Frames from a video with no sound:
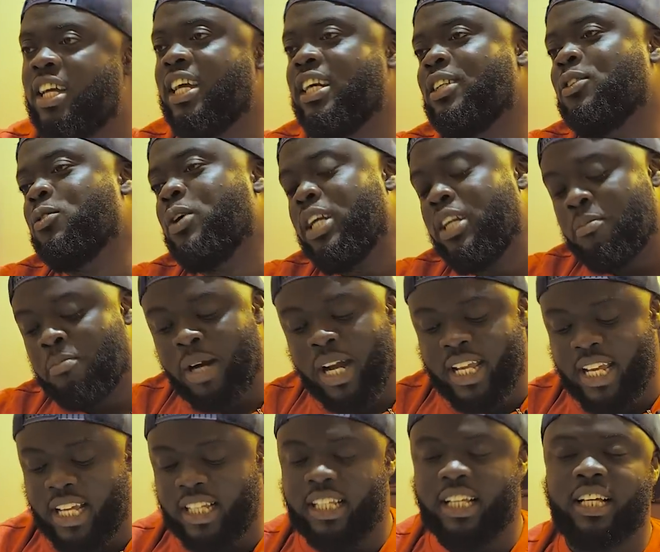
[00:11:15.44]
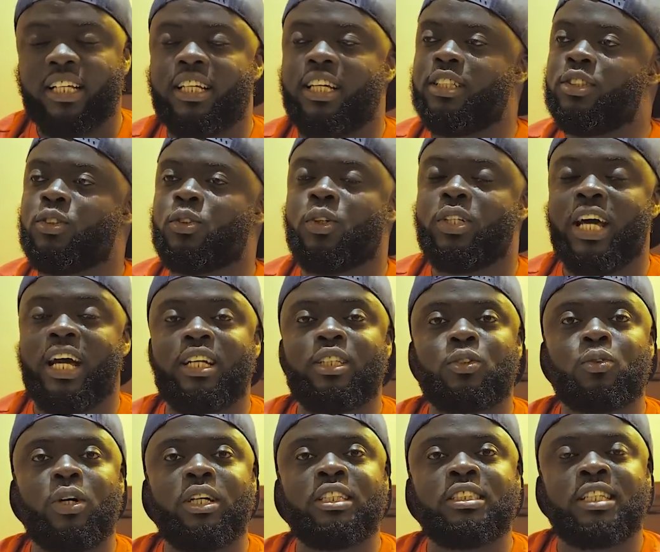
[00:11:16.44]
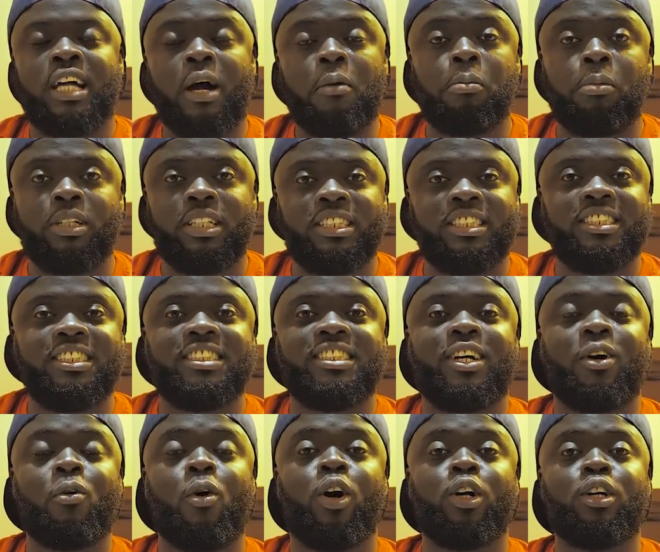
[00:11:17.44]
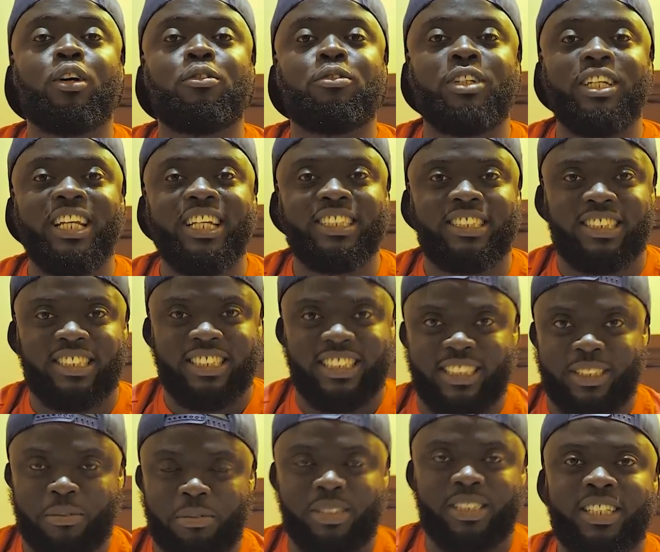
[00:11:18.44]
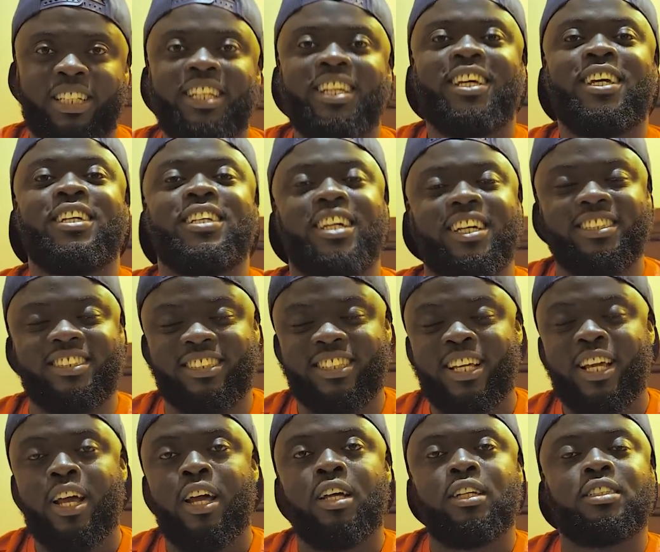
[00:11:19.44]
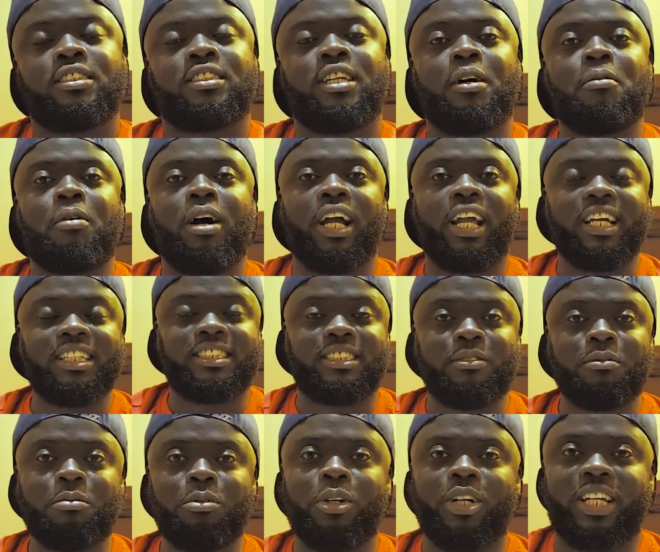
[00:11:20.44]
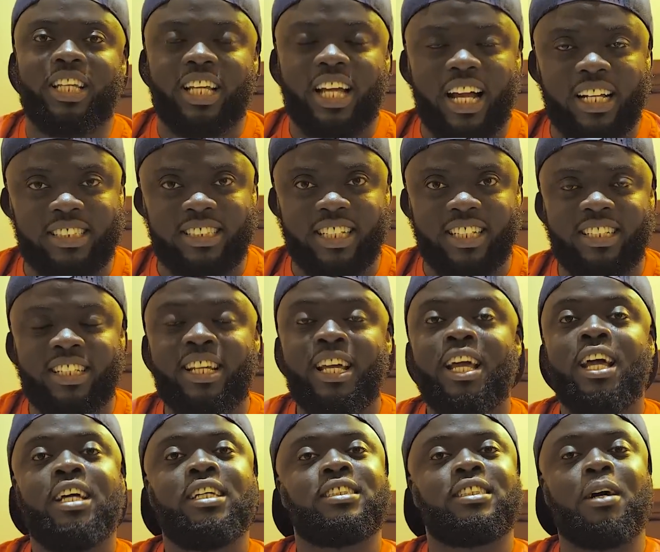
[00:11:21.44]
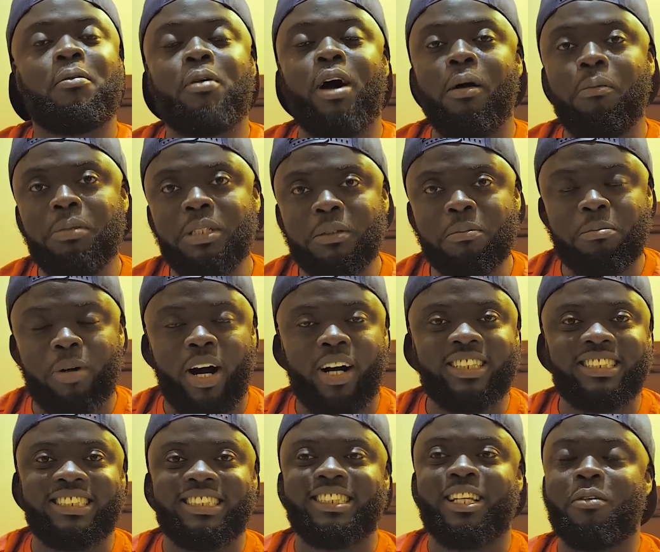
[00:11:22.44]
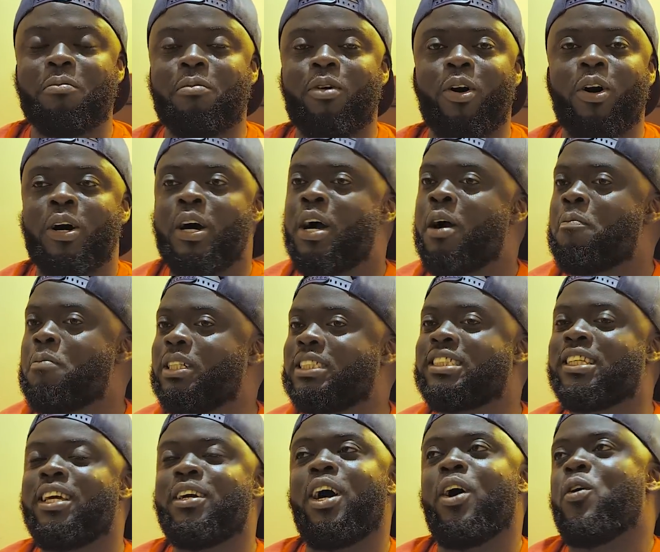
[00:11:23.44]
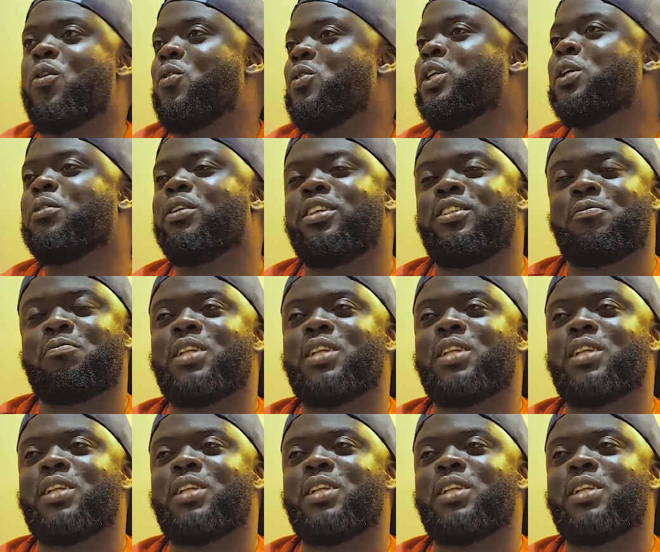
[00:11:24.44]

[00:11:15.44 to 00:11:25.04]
Anyway, but yeah, and so that is what is happening in the world of relationships. Yes, some are getting broken hearted, some are being bounced in the mall. But say, all you